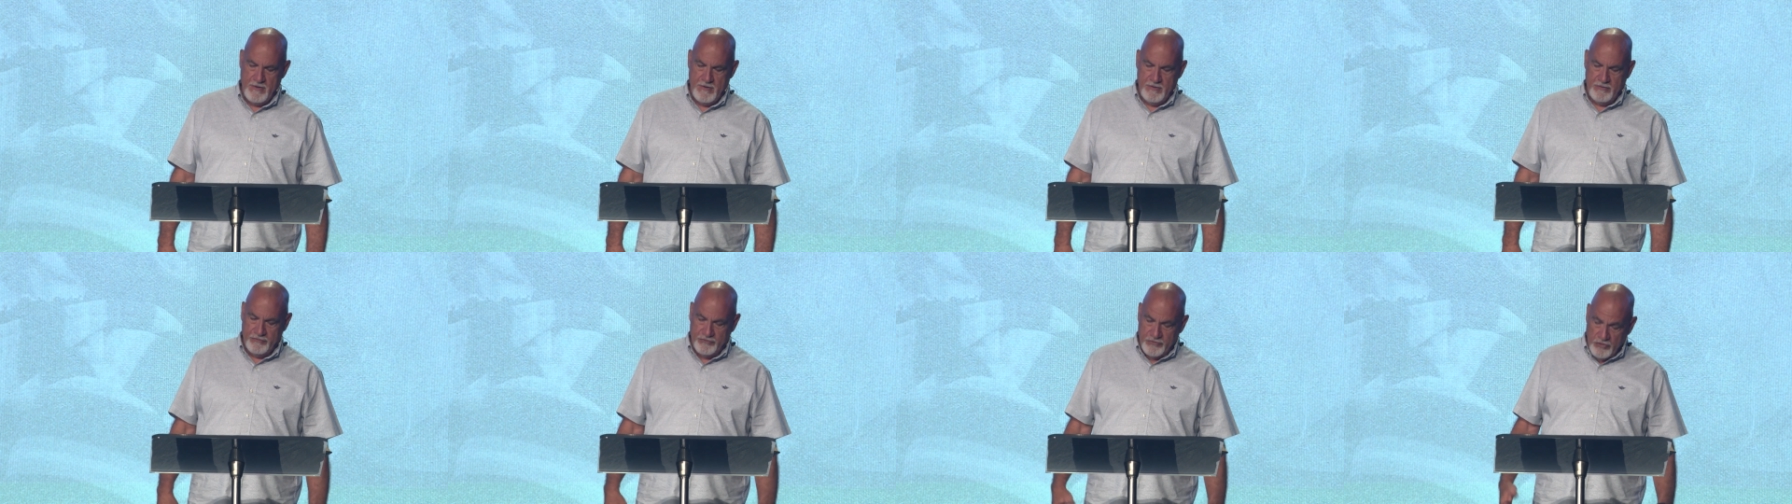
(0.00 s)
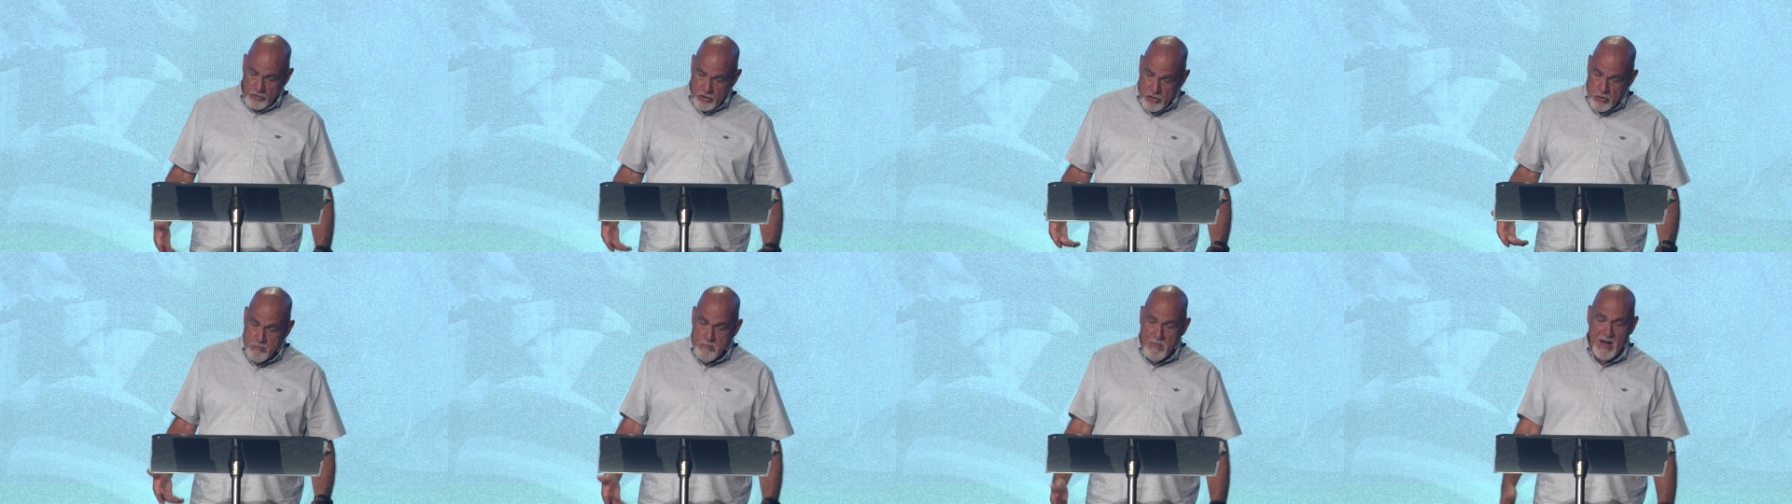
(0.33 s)
So
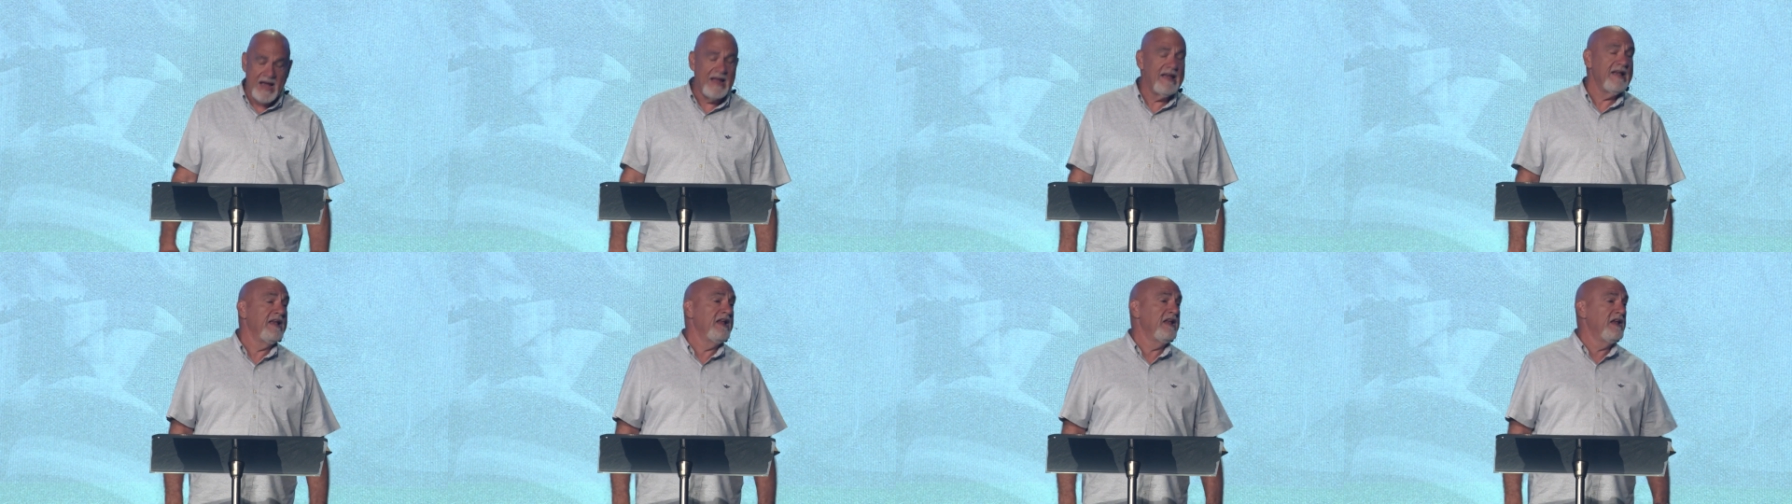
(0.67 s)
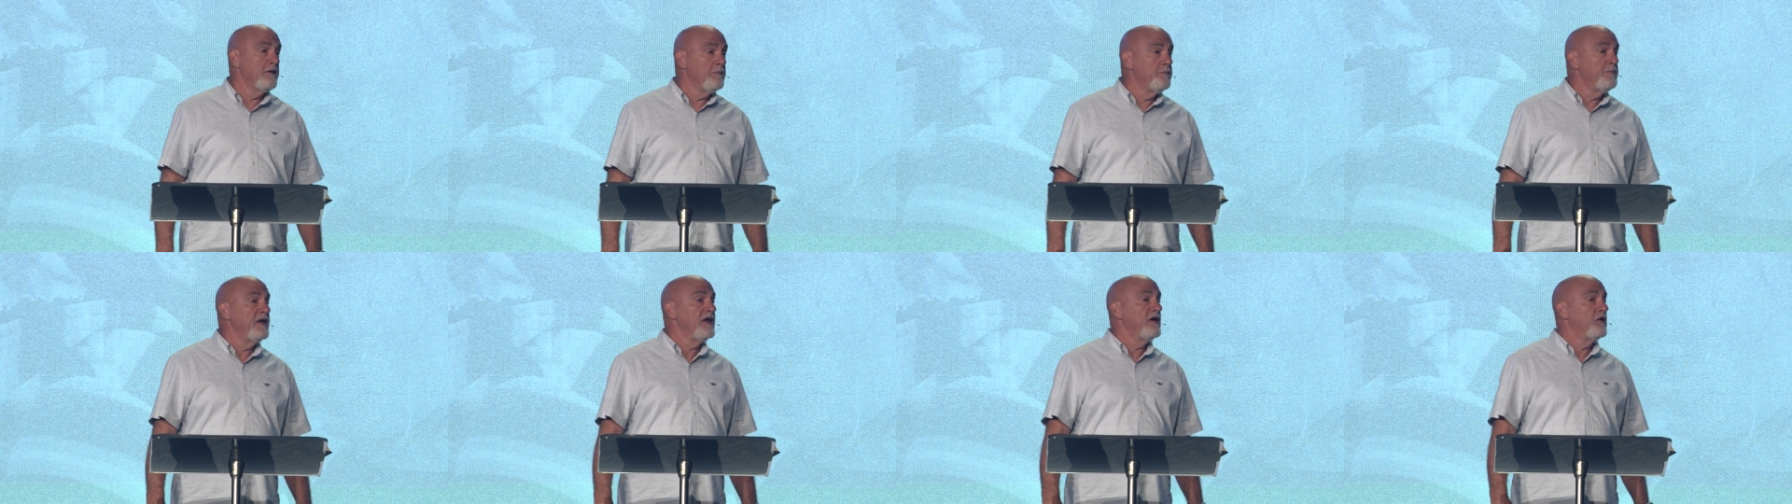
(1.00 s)
you might need
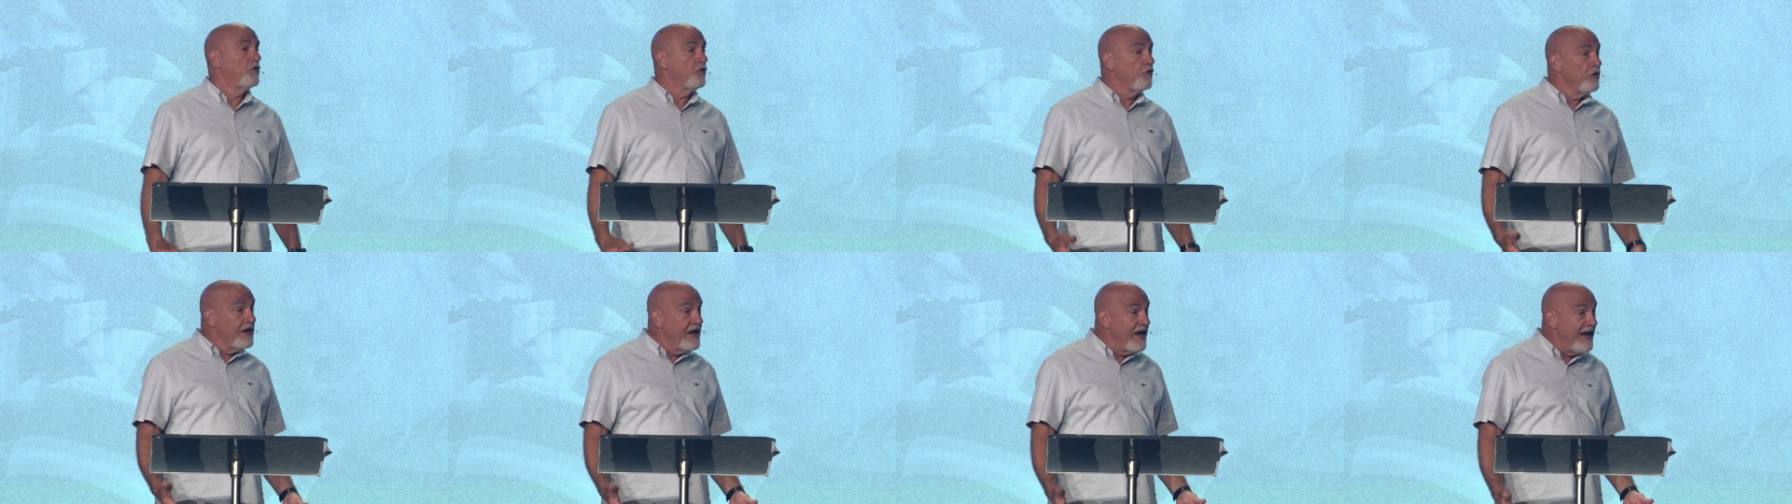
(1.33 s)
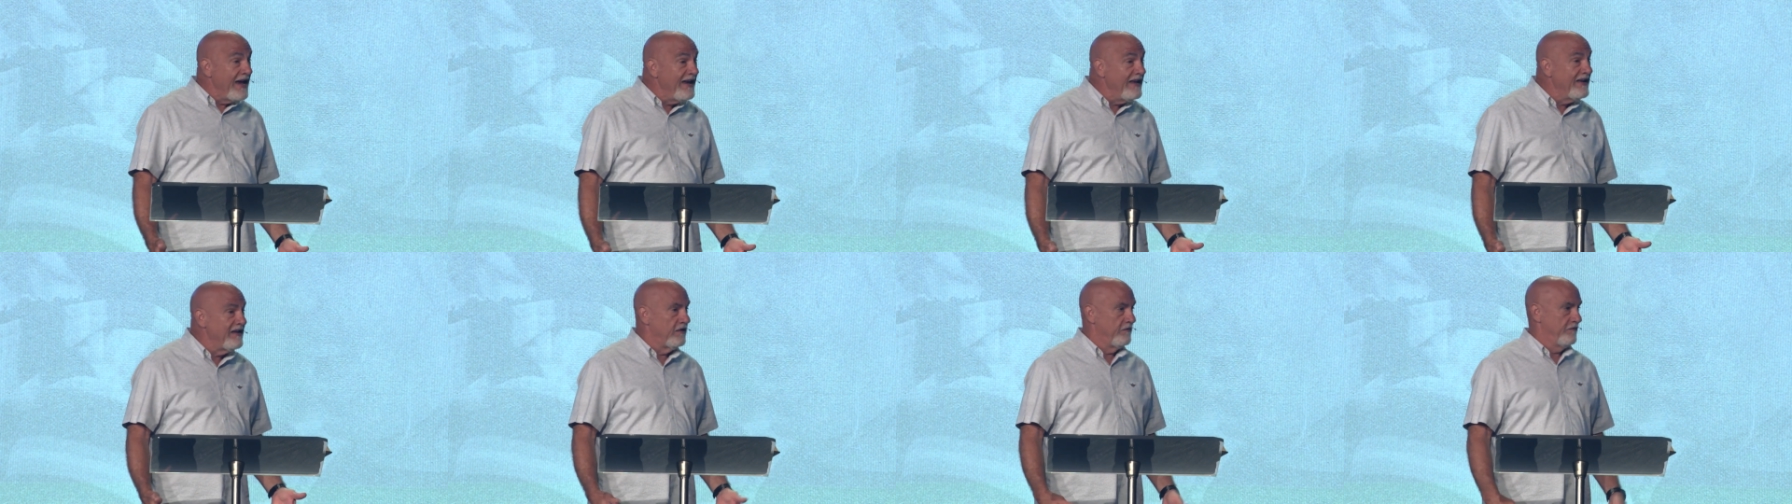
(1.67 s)
to be
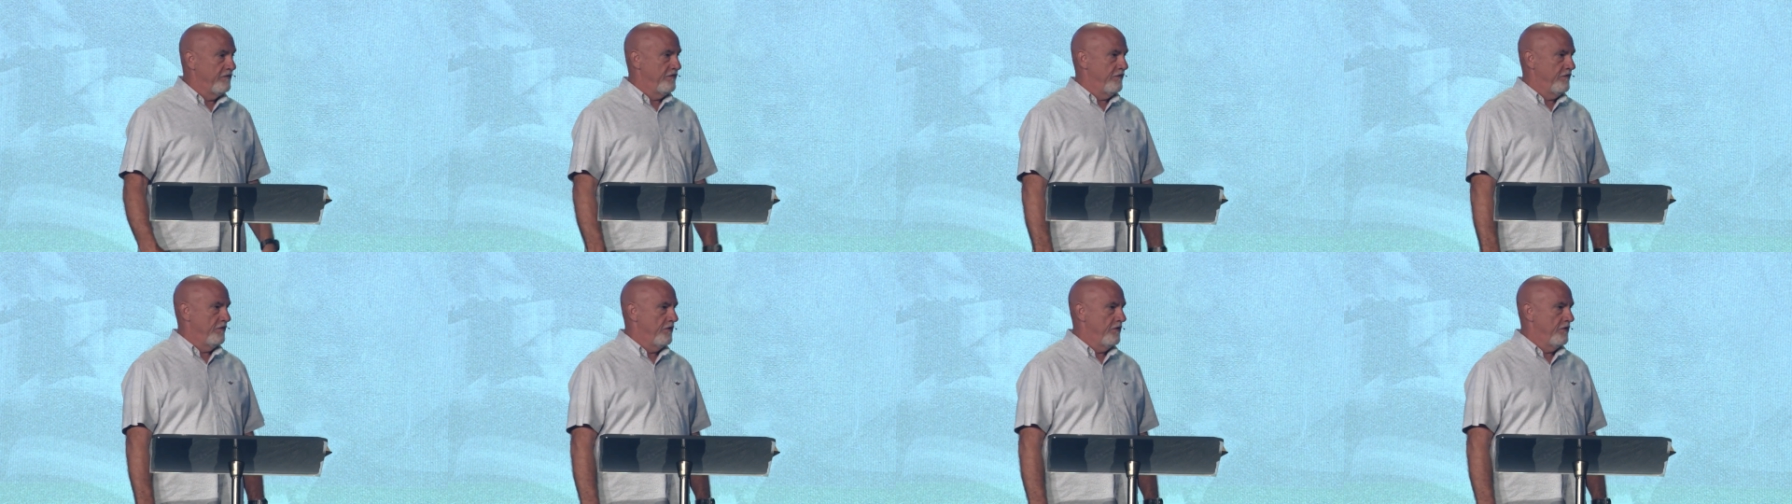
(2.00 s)
creative